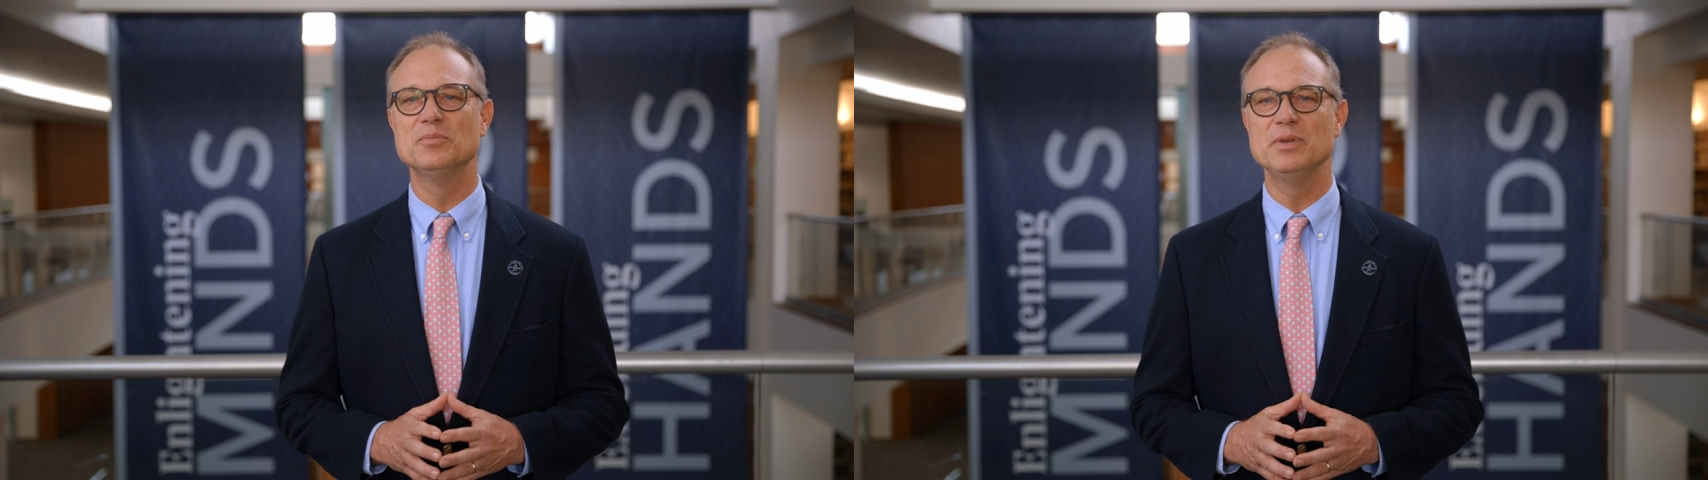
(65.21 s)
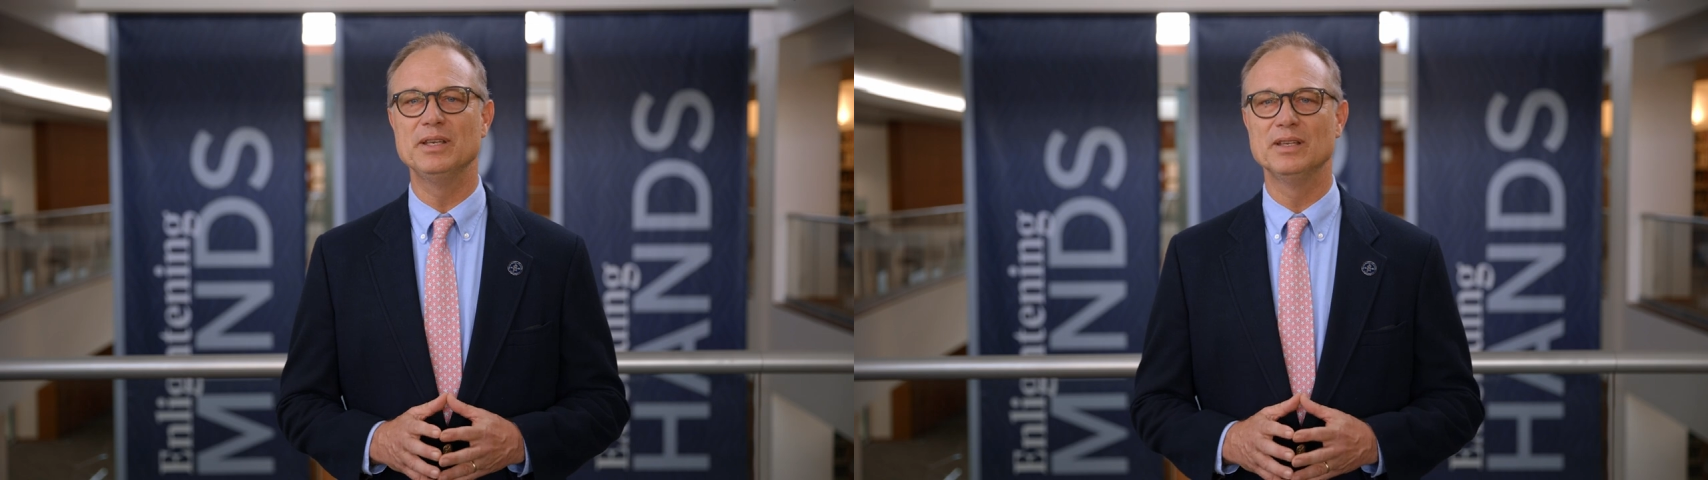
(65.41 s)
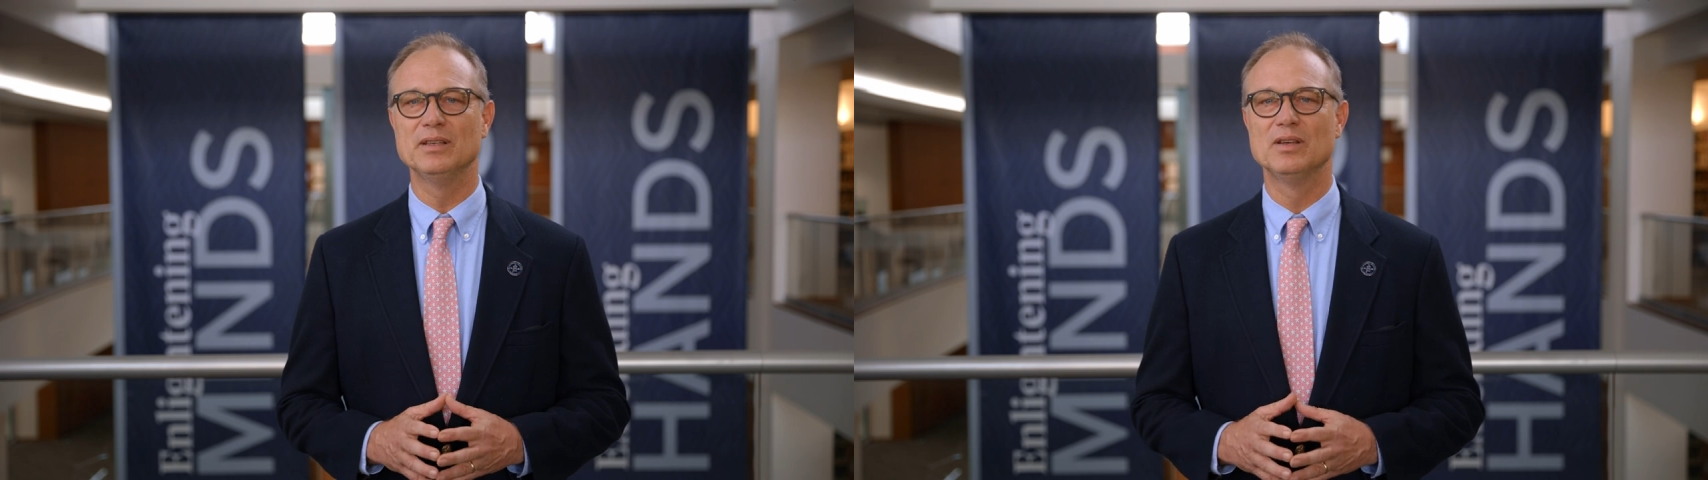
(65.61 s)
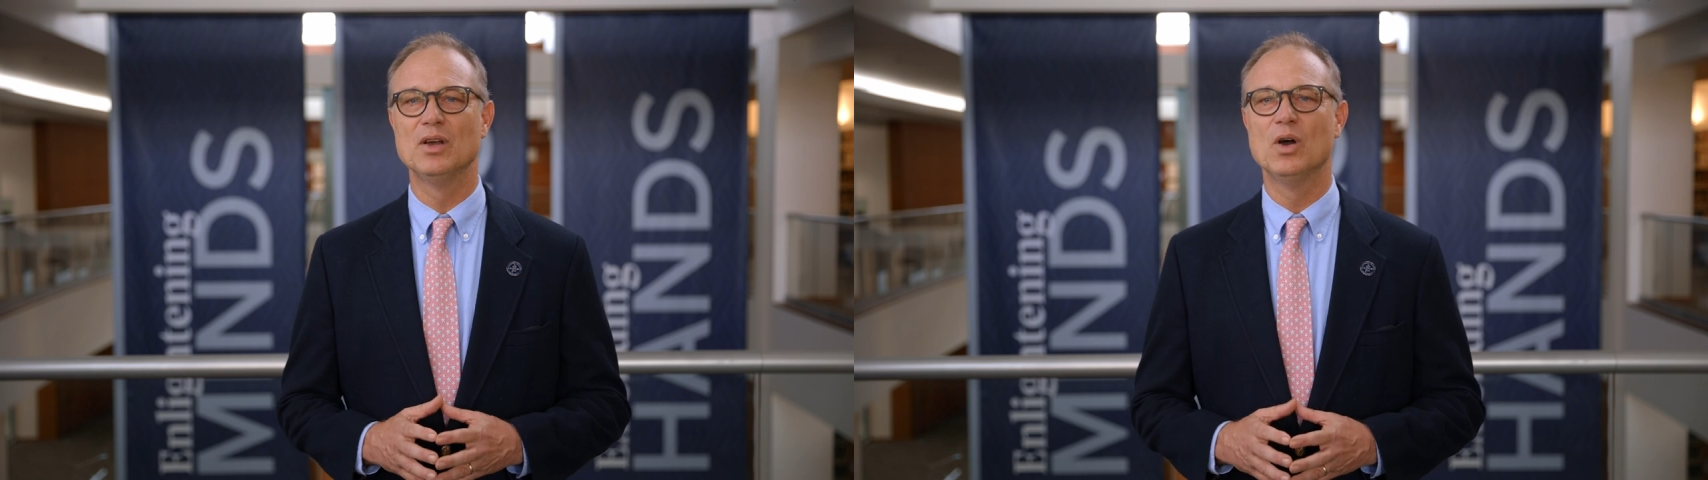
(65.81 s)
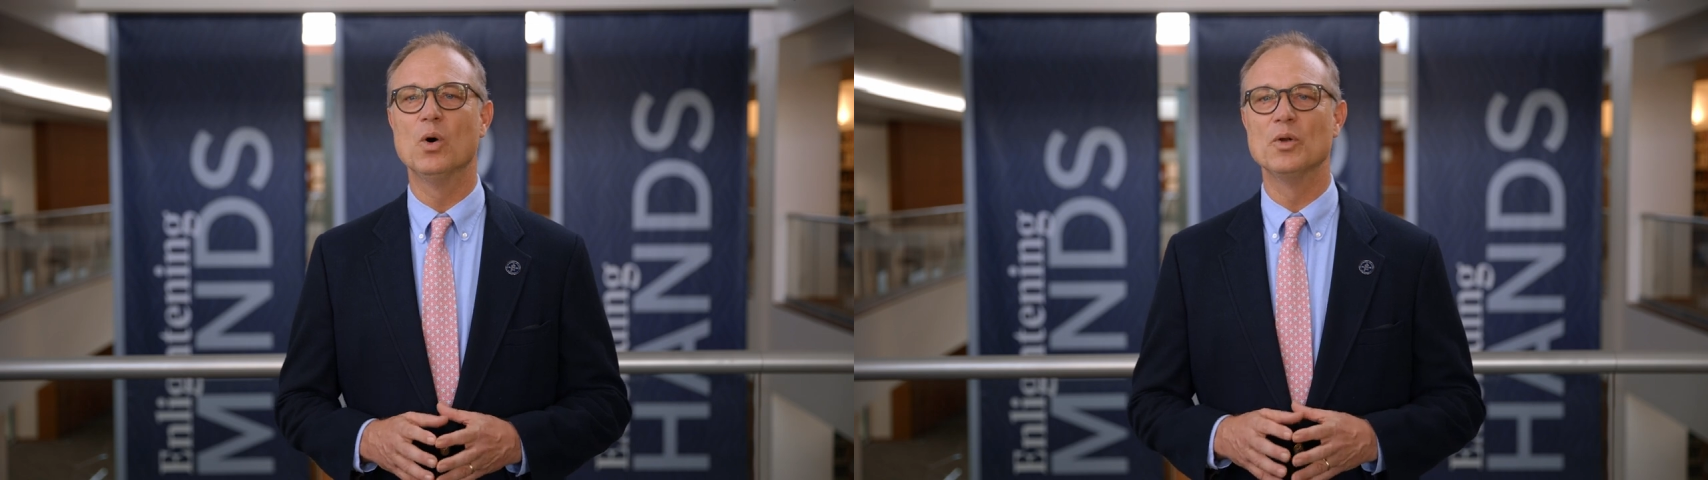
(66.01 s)
to me
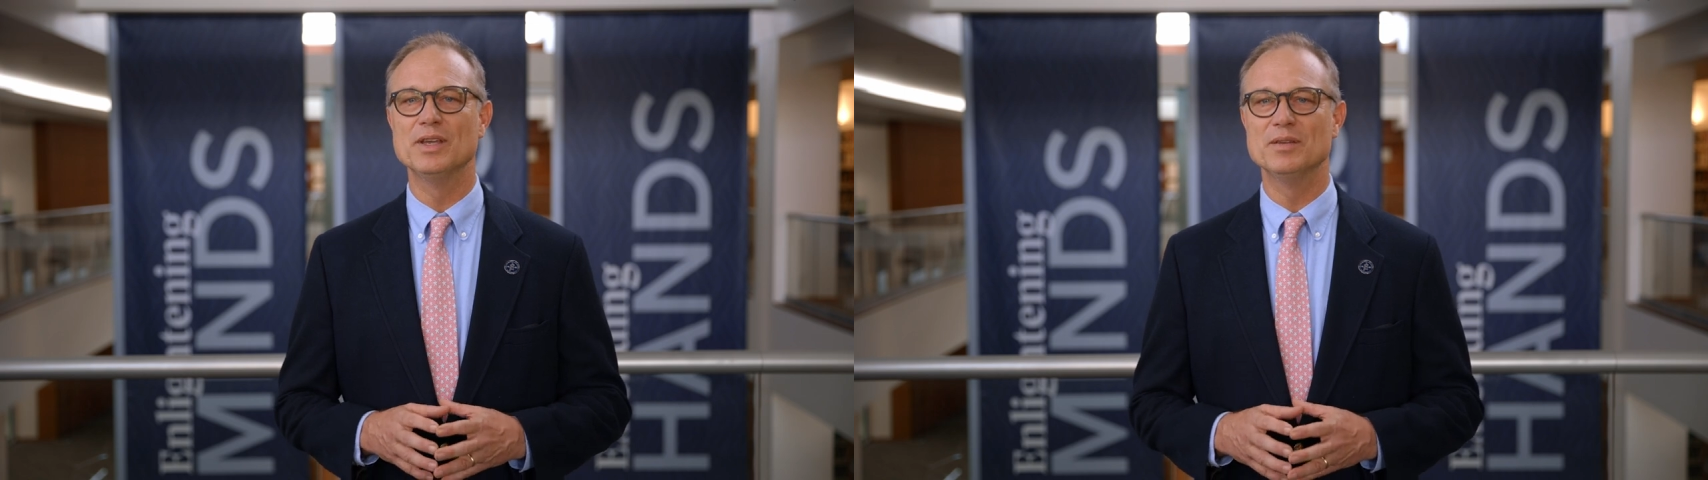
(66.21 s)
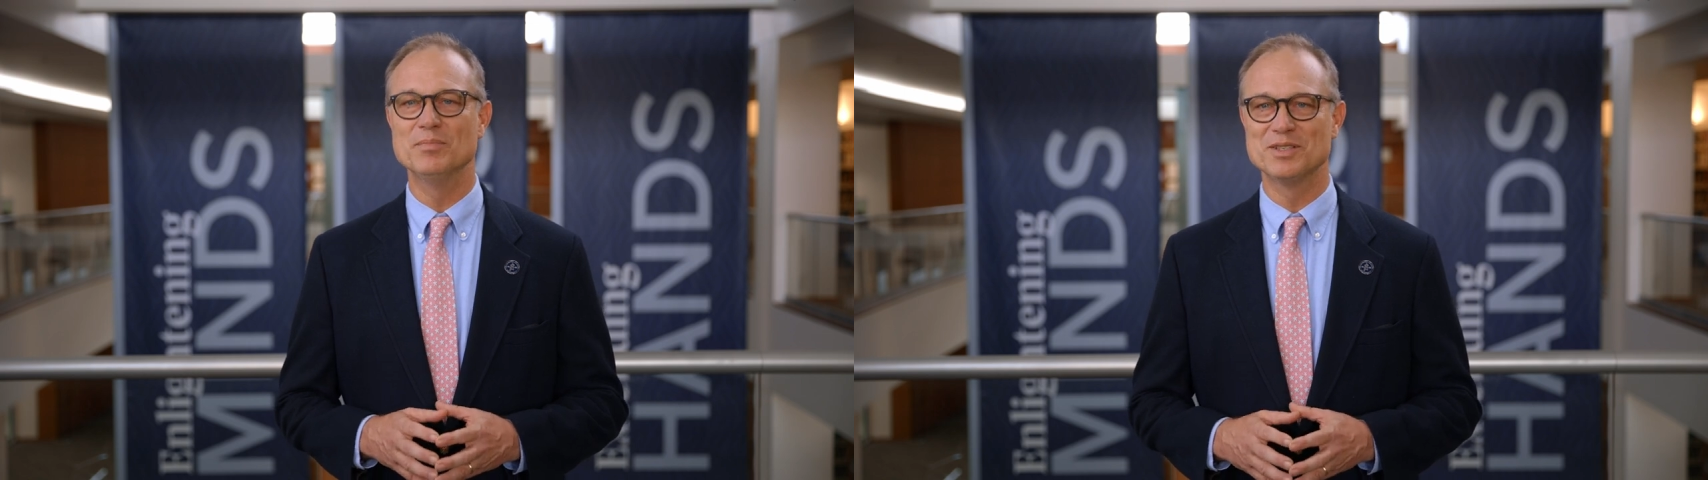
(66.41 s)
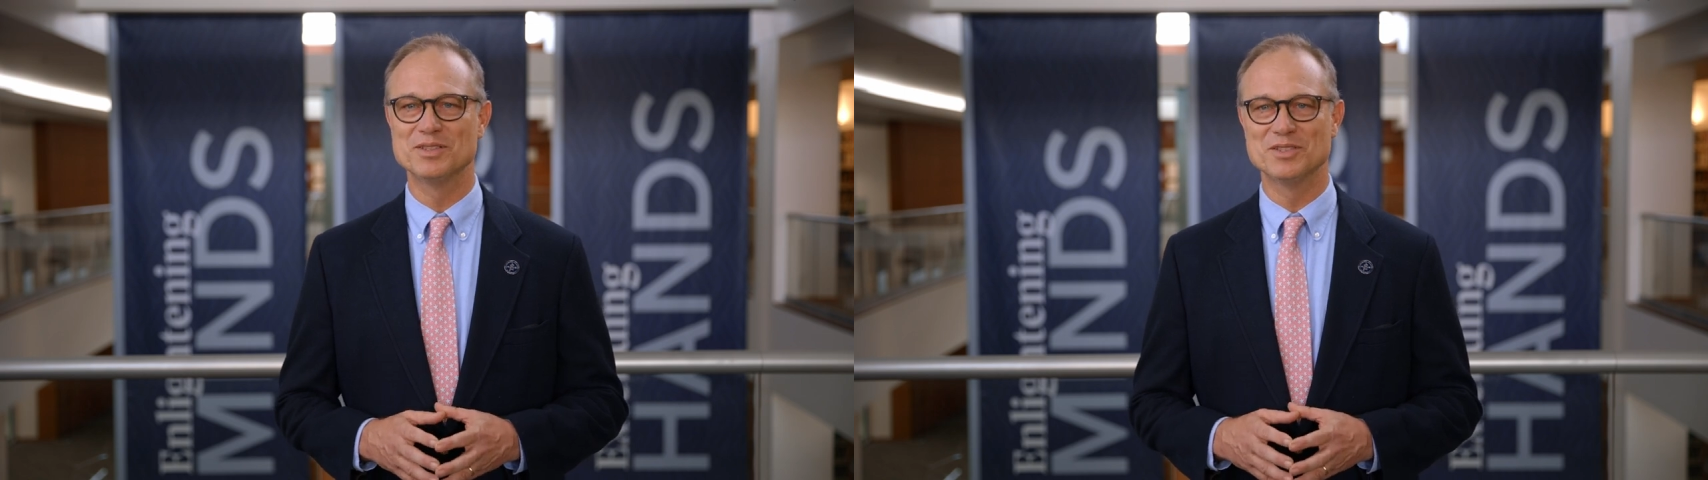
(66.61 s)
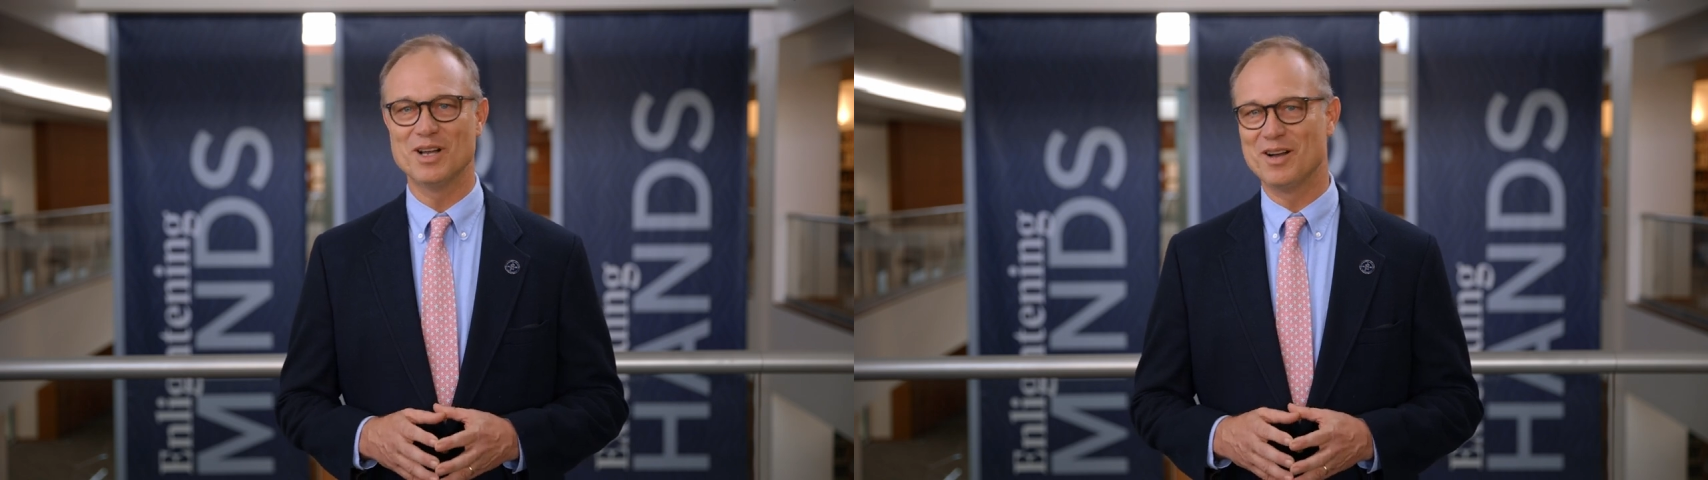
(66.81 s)
or the admissions